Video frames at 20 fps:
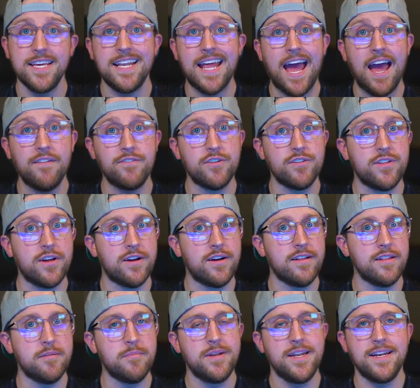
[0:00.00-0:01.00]
after they're
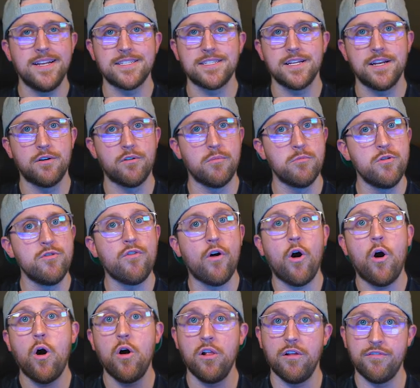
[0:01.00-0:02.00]
eliminated, it's going to remove
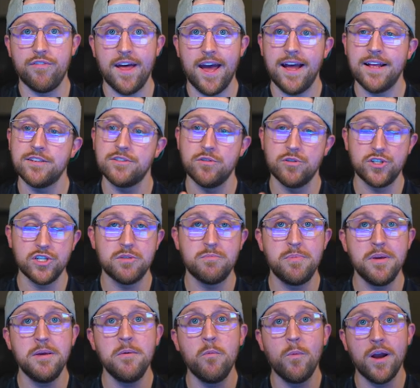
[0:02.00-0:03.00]
all of that. So just
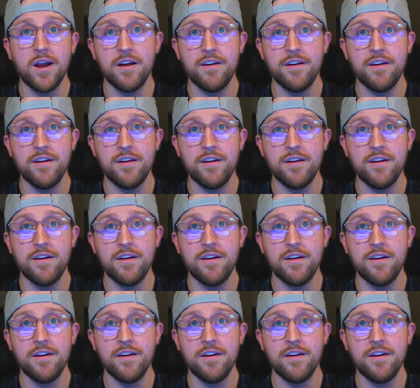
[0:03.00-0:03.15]
be aware of